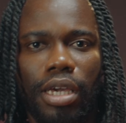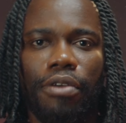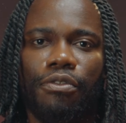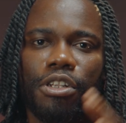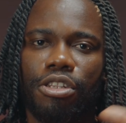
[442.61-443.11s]

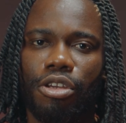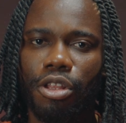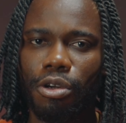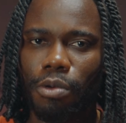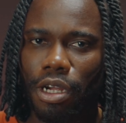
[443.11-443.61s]
If it's the
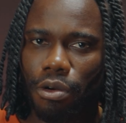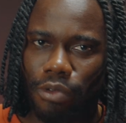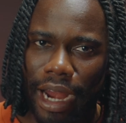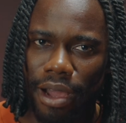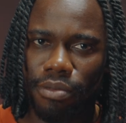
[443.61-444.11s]
other way
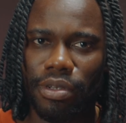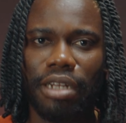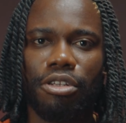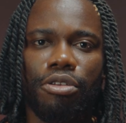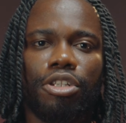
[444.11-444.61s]
around
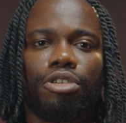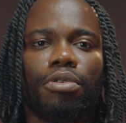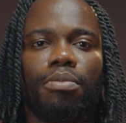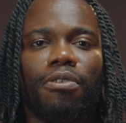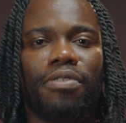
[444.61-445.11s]
and you need to
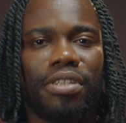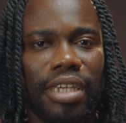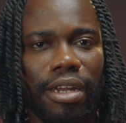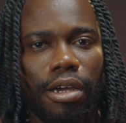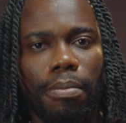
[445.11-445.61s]
remove the
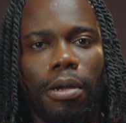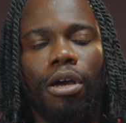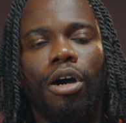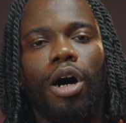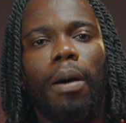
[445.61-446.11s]
setup,
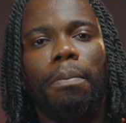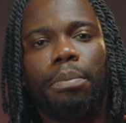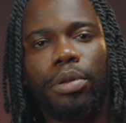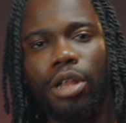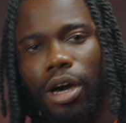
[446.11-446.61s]

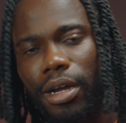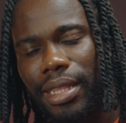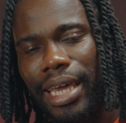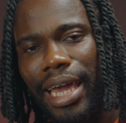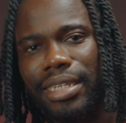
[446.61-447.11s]
unplug
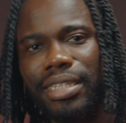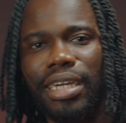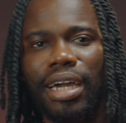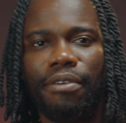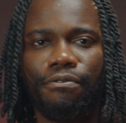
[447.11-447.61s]
the
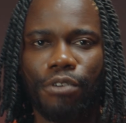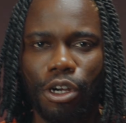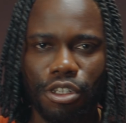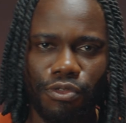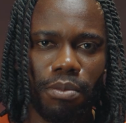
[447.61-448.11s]
SDI
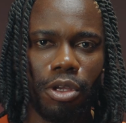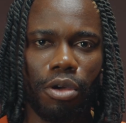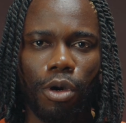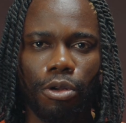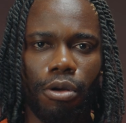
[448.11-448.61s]
first from the
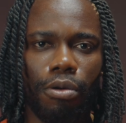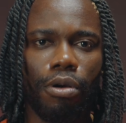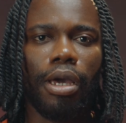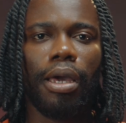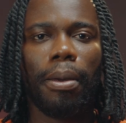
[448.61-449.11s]
Komodo.
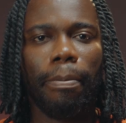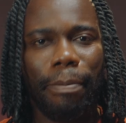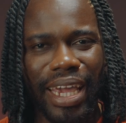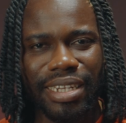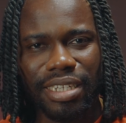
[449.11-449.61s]

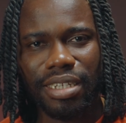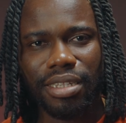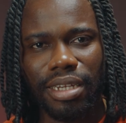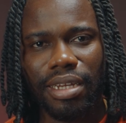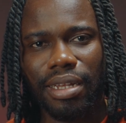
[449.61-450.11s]

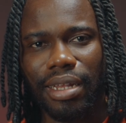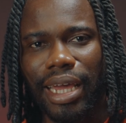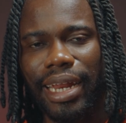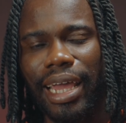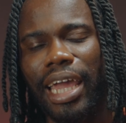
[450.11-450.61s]
Basically,
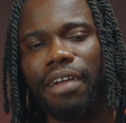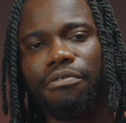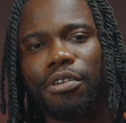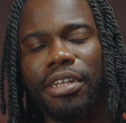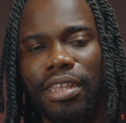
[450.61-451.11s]
let
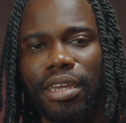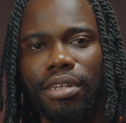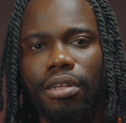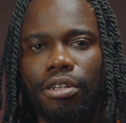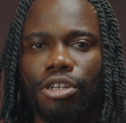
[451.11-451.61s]

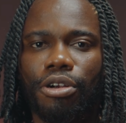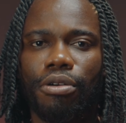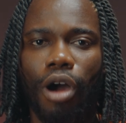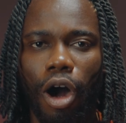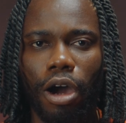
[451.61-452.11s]
everything
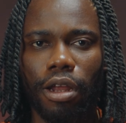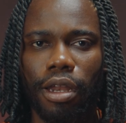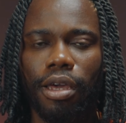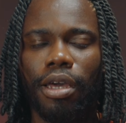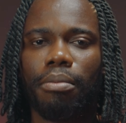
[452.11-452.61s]
turn
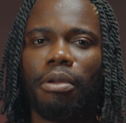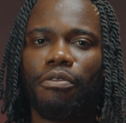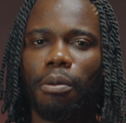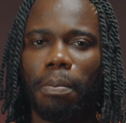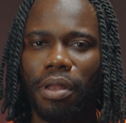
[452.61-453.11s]
on
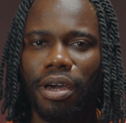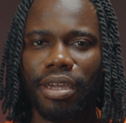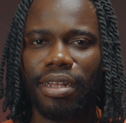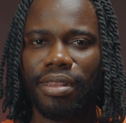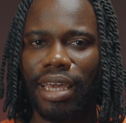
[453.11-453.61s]
before
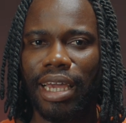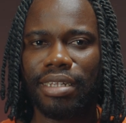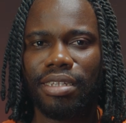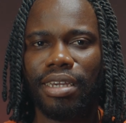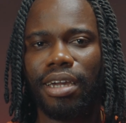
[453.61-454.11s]
plugging in the
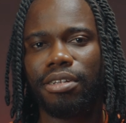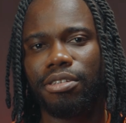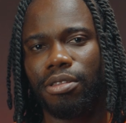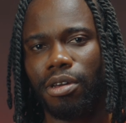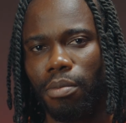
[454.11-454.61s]
SDI
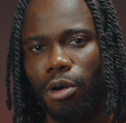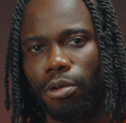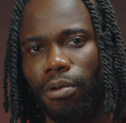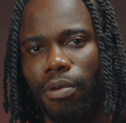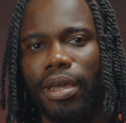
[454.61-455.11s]
to the
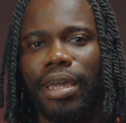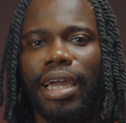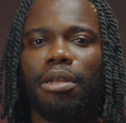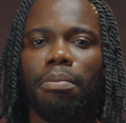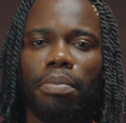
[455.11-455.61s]
Komodo,
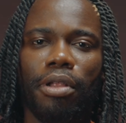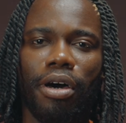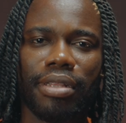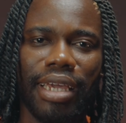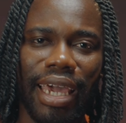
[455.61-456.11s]
and
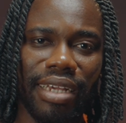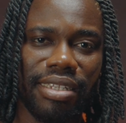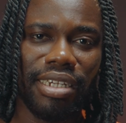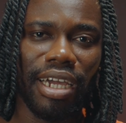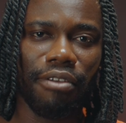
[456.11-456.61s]
unplug the
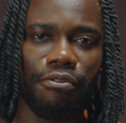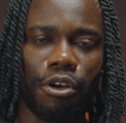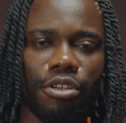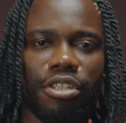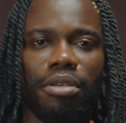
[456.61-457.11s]
SDI
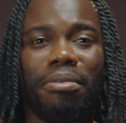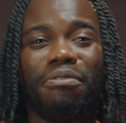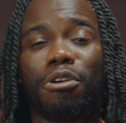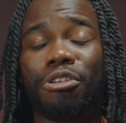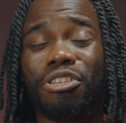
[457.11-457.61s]
first
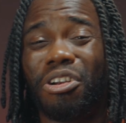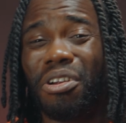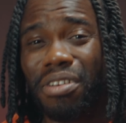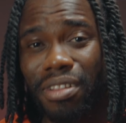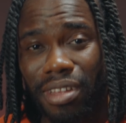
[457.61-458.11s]
before
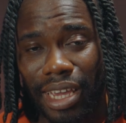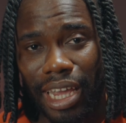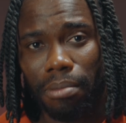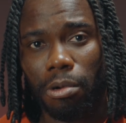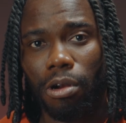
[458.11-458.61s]
turning the
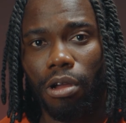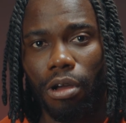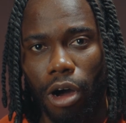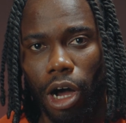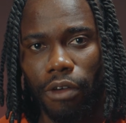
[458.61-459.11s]
camera
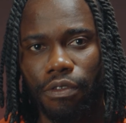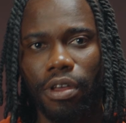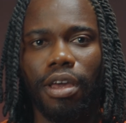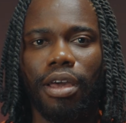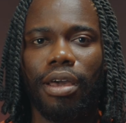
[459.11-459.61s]
off.
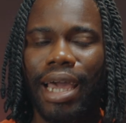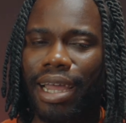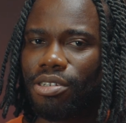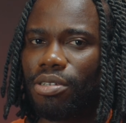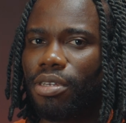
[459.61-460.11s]

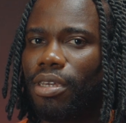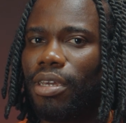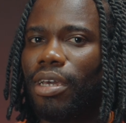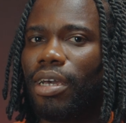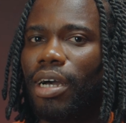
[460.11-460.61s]
Actually,
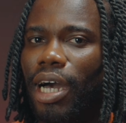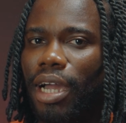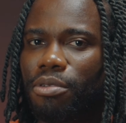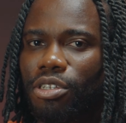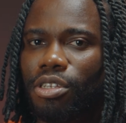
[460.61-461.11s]

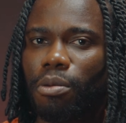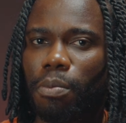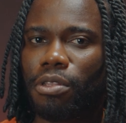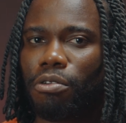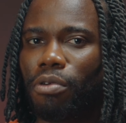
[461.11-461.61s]
I'm just gonna
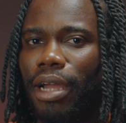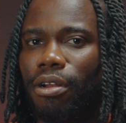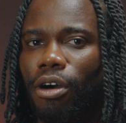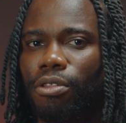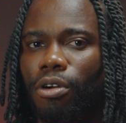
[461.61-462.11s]
put the right
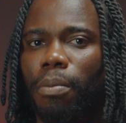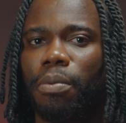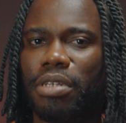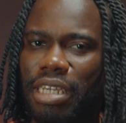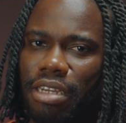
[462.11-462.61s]
order up
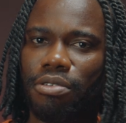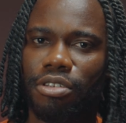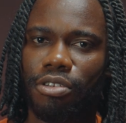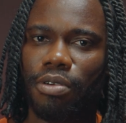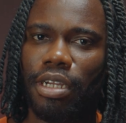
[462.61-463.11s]
on here on
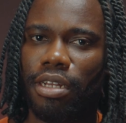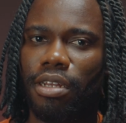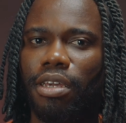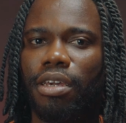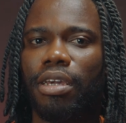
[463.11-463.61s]

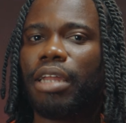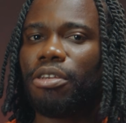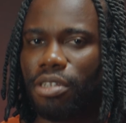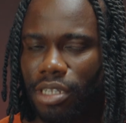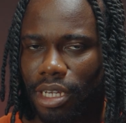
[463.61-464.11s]
screen and
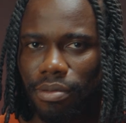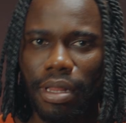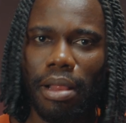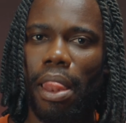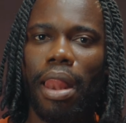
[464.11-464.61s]
you can take it.
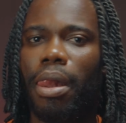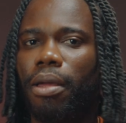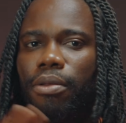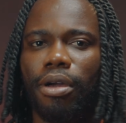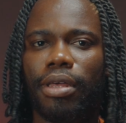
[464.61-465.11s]
No,
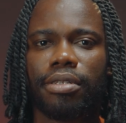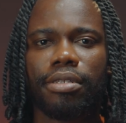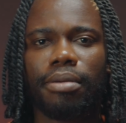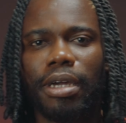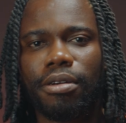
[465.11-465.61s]

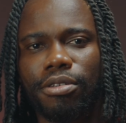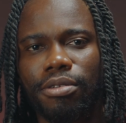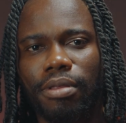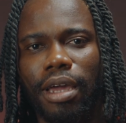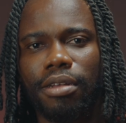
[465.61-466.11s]
I'm not gonna do
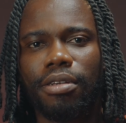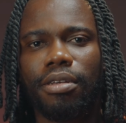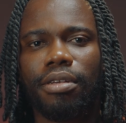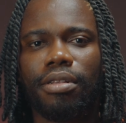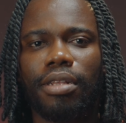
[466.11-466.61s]
that.
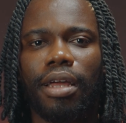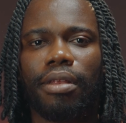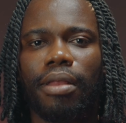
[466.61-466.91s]
Not at